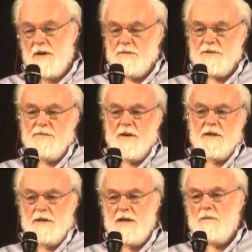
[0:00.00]
But there was a
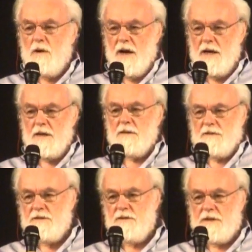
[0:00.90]
very neat
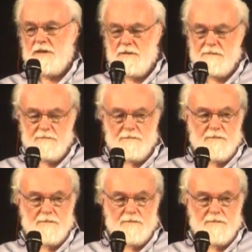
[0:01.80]
way to do it.